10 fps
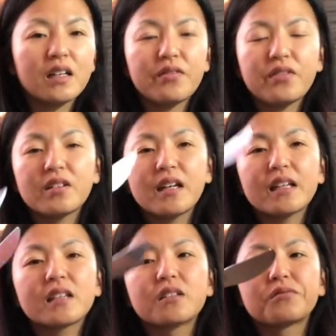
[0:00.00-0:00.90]
it felt
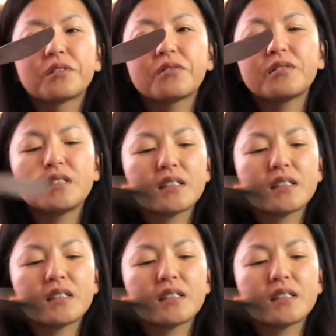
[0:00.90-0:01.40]
like the root was